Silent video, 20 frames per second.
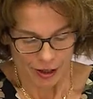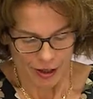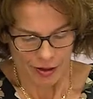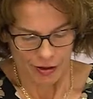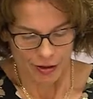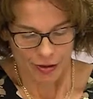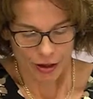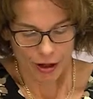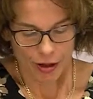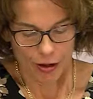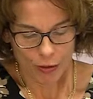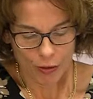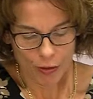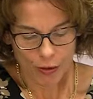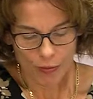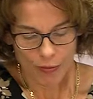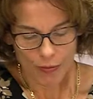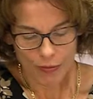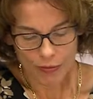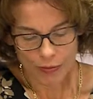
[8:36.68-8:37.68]

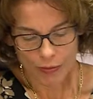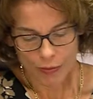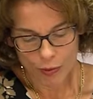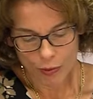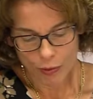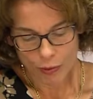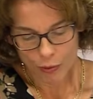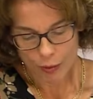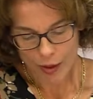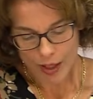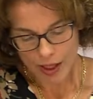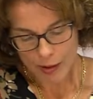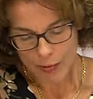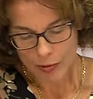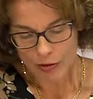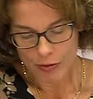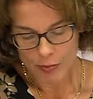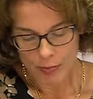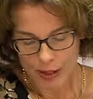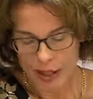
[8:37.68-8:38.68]
So when I
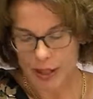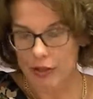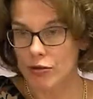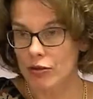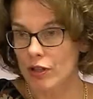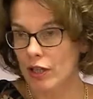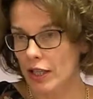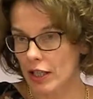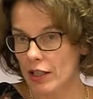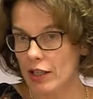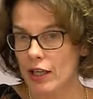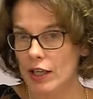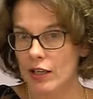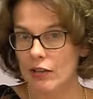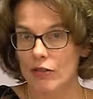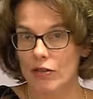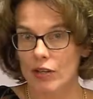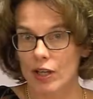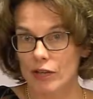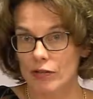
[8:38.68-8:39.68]
moved back to the
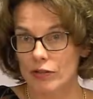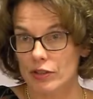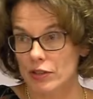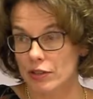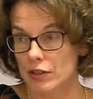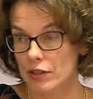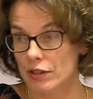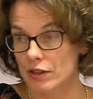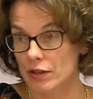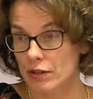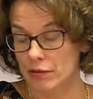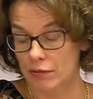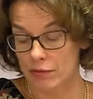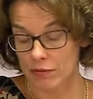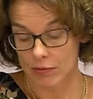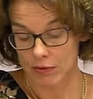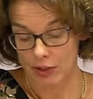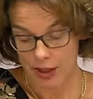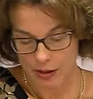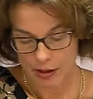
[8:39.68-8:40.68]
Netherlands after
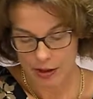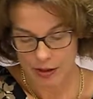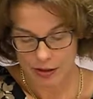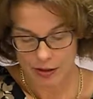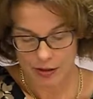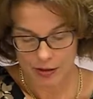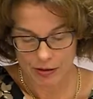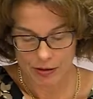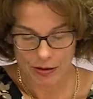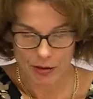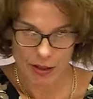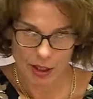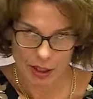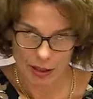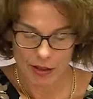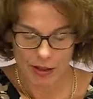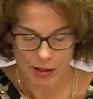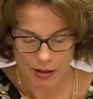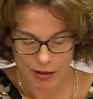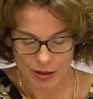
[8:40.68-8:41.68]
9
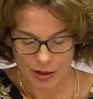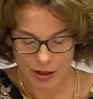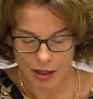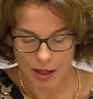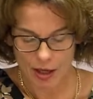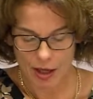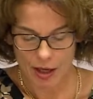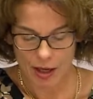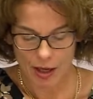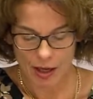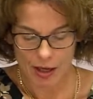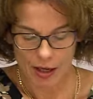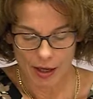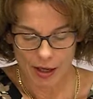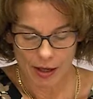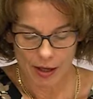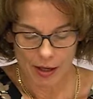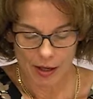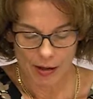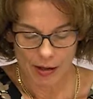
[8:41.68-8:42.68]
years,
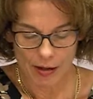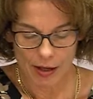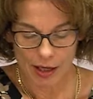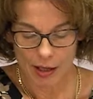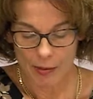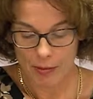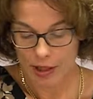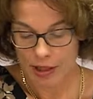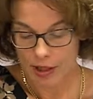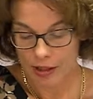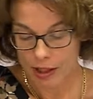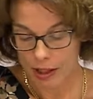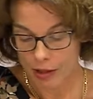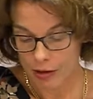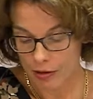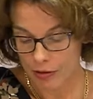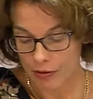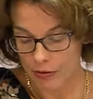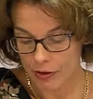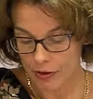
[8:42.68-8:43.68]
I immediately
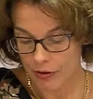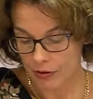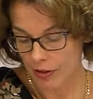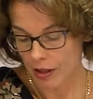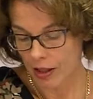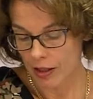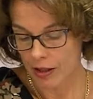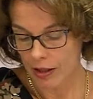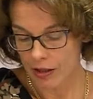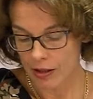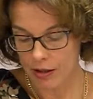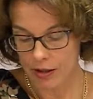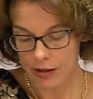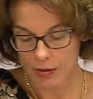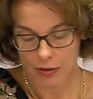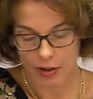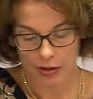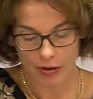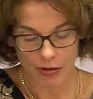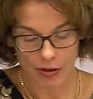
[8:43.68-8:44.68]
looked for a synagogue,
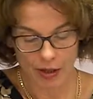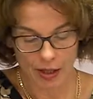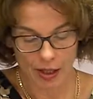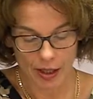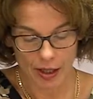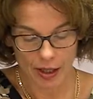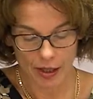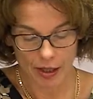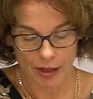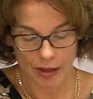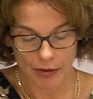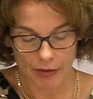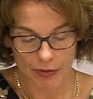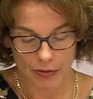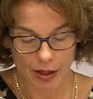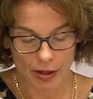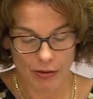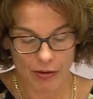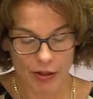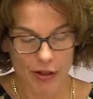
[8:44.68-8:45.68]
which I
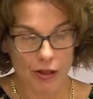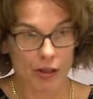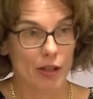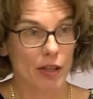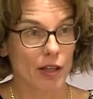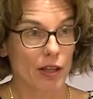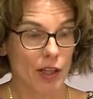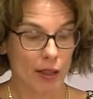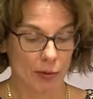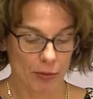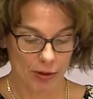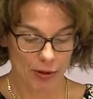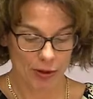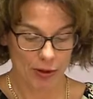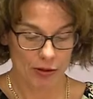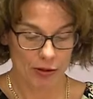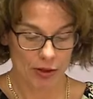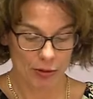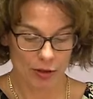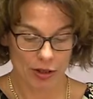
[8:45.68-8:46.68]
found in the
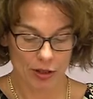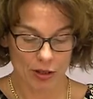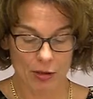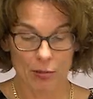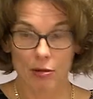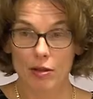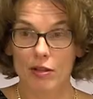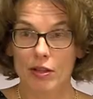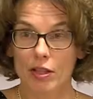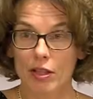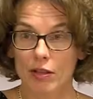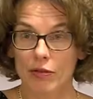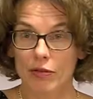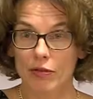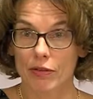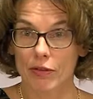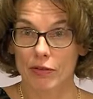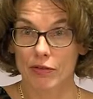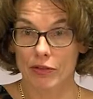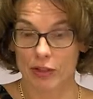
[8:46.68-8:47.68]
liberal Jewish community
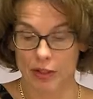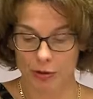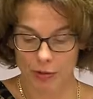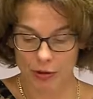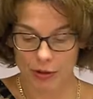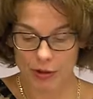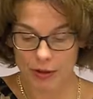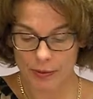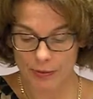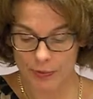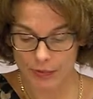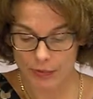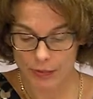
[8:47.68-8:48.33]
of Tilburg,